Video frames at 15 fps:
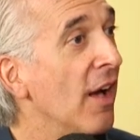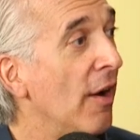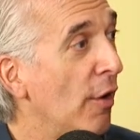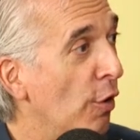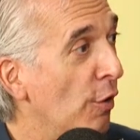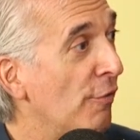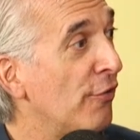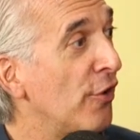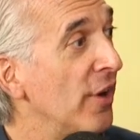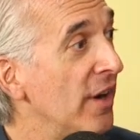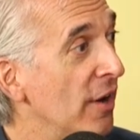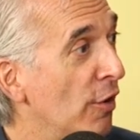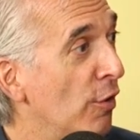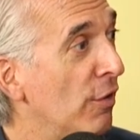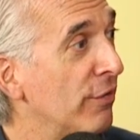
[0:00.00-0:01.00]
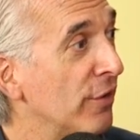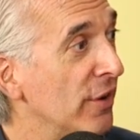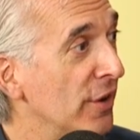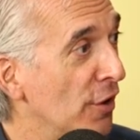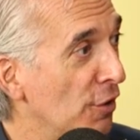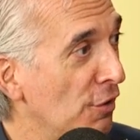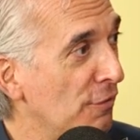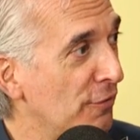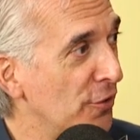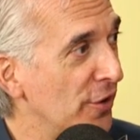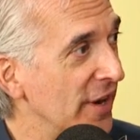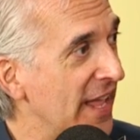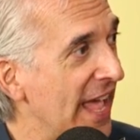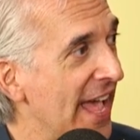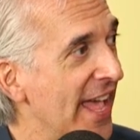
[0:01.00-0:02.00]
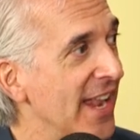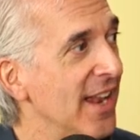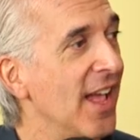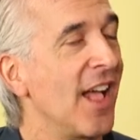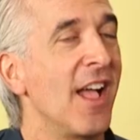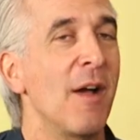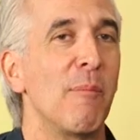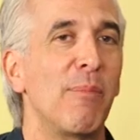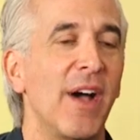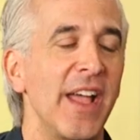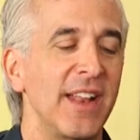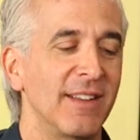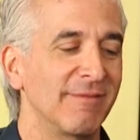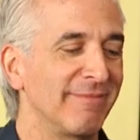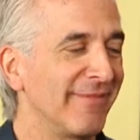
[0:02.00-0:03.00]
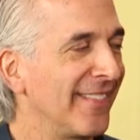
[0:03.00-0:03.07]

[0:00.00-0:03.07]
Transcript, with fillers: over and over and over again, but...